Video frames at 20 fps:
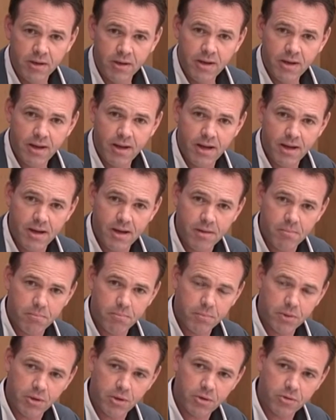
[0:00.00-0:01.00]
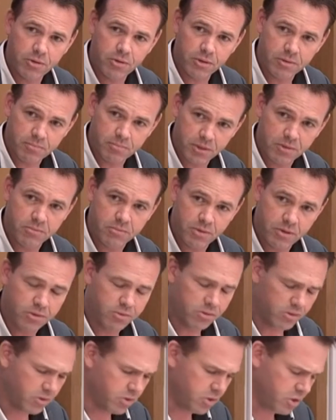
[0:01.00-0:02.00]

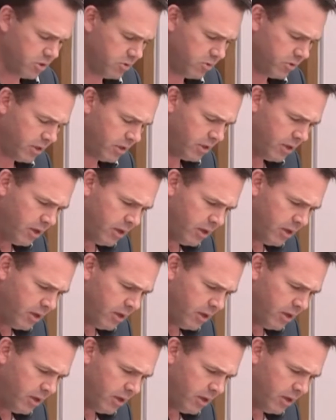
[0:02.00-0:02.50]
their duty.